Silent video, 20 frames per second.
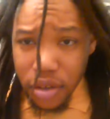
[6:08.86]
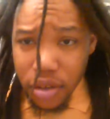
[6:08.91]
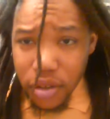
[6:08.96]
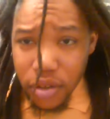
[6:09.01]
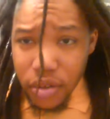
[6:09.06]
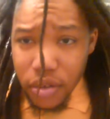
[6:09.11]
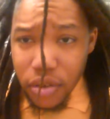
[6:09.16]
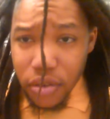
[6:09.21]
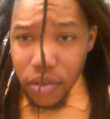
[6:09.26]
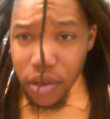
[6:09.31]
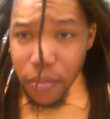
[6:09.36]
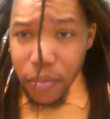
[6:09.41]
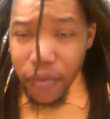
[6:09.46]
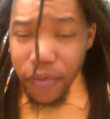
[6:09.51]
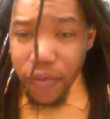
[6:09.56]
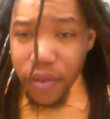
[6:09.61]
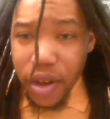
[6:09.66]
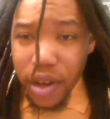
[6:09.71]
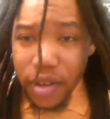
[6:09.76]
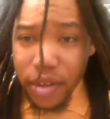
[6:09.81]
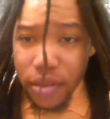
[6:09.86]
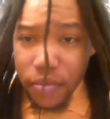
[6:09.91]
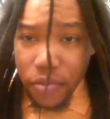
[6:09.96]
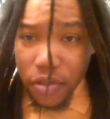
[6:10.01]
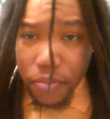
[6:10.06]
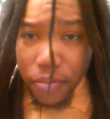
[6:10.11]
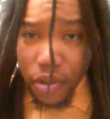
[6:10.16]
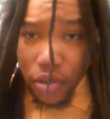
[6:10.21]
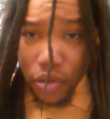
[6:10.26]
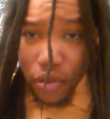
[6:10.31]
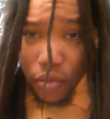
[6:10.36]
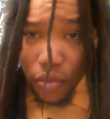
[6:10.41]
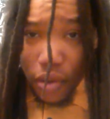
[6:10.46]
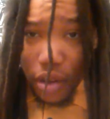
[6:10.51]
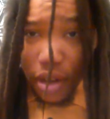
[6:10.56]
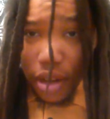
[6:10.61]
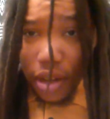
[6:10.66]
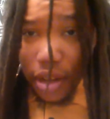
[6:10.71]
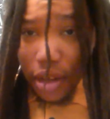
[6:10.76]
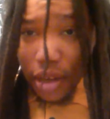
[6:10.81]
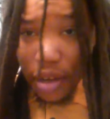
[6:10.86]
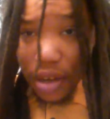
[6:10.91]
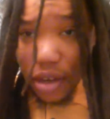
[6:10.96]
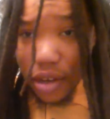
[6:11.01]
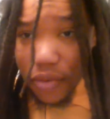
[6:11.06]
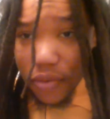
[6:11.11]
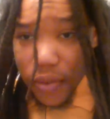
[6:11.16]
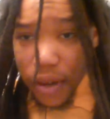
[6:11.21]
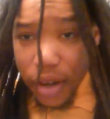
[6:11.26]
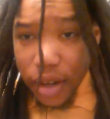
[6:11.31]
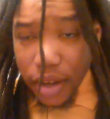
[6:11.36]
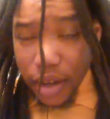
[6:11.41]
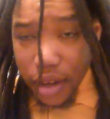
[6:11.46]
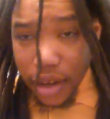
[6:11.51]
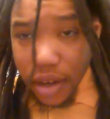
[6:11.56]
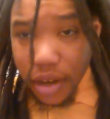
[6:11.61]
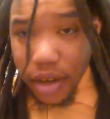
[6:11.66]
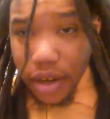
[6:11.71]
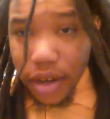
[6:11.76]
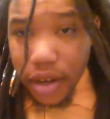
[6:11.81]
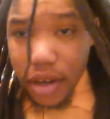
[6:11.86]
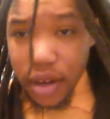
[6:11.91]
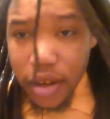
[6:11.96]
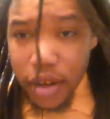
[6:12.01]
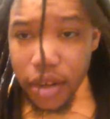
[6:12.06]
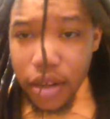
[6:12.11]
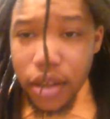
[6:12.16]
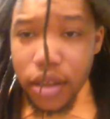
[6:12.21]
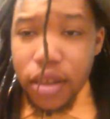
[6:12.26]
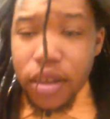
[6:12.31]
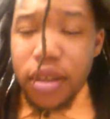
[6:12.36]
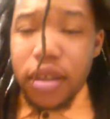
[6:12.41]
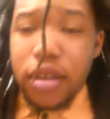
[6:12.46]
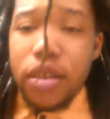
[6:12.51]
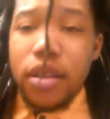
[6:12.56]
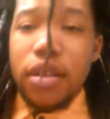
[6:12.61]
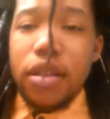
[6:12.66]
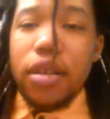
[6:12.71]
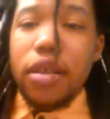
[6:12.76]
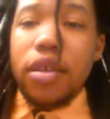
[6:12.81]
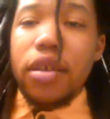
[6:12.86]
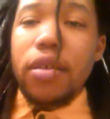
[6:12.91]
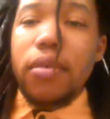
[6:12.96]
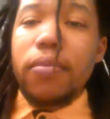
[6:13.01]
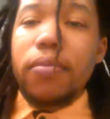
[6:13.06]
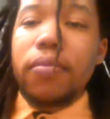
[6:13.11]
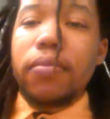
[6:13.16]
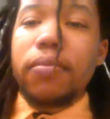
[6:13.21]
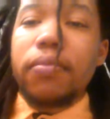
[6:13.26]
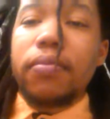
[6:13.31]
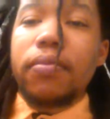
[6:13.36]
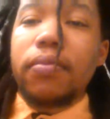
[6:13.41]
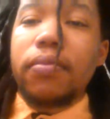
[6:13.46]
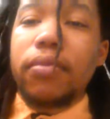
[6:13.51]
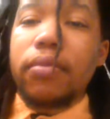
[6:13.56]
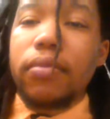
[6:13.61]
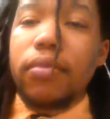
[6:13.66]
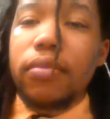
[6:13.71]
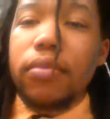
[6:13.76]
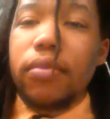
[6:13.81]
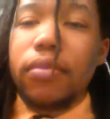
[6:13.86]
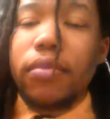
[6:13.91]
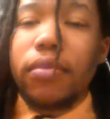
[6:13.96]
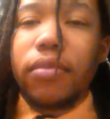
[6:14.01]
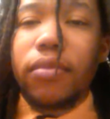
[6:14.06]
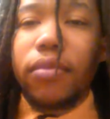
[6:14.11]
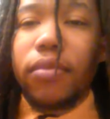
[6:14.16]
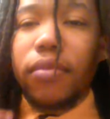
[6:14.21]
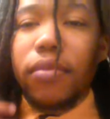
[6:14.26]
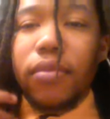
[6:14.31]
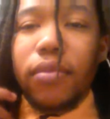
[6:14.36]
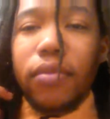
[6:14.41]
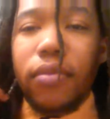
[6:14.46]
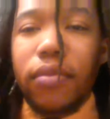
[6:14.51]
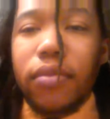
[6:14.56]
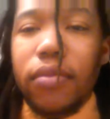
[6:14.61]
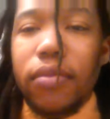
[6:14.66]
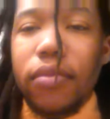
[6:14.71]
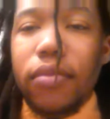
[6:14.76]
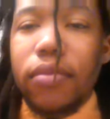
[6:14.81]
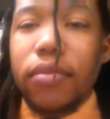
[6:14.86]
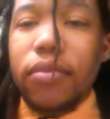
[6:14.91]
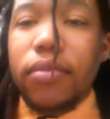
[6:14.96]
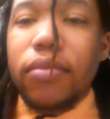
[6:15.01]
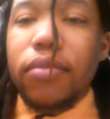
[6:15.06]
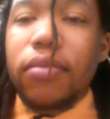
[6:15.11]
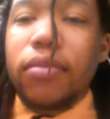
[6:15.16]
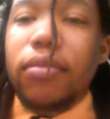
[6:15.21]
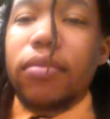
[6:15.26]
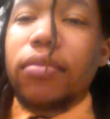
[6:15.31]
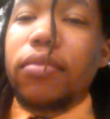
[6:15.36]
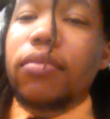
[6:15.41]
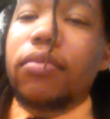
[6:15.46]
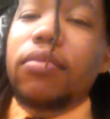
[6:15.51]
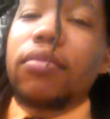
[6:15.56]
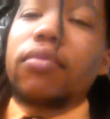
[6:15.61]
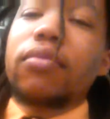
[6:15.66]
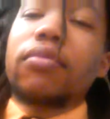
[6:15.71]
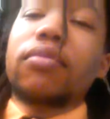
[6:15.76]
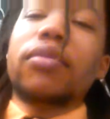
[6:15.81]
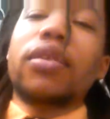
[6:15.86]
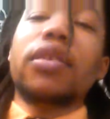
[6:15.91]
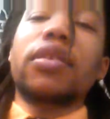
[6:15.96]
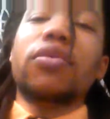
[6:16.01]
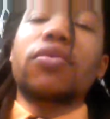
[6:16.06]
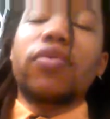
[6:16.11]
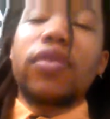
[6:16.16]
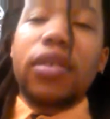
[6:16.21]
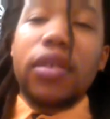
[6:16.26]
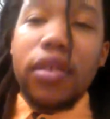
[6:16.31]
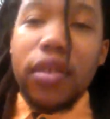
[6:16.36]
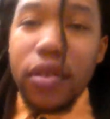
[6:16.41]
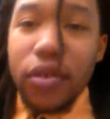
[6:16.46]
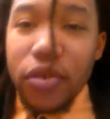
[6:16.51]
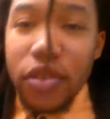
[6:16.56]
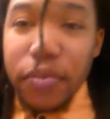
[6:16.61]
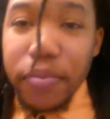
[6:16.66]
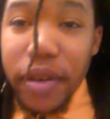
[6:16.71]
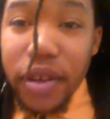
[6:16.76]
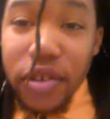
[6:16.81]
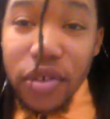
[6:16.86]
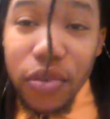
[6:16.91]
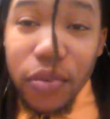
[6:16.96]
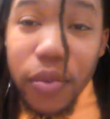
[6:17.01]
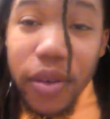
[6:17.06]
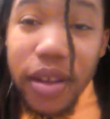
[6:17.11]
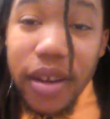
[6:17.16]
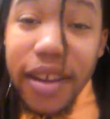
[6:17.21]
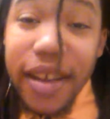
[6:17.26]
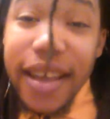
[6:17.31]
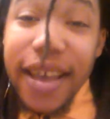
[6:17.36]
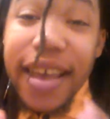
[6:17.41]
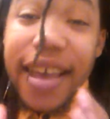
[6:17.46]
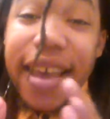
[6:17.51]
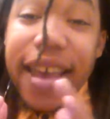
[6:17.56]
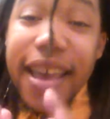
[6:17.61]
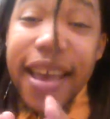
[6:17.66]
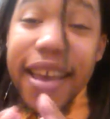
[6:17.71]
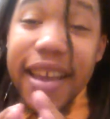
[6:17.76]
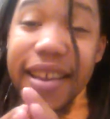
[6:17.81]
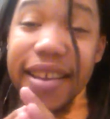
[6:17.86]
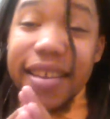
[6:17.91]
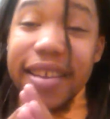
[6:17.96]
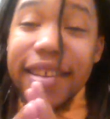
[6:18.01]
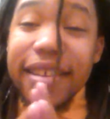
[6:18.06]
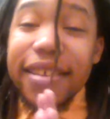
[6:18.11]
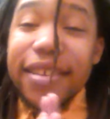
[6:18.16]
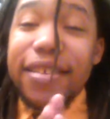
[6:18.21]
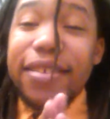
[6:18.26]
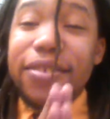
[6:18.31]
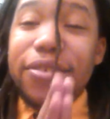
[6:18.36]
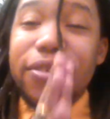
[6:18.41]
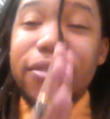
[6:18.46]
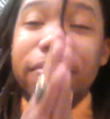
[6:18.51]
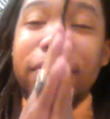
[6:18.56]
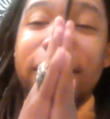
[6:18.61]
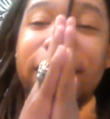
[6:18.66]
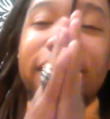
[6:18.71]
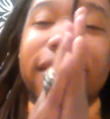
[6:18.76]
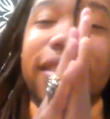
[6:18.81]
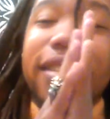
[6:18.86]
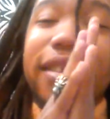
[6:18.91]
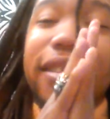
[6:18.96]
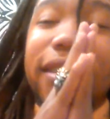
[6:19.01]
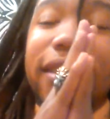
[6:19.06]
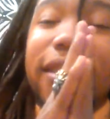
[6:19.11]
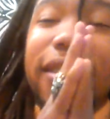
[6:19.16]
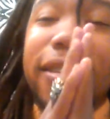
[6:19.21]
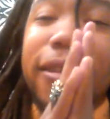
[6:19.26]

So I'm going to find some special way to end it right here. Ain't really no special way to end it, you know what I'm saying?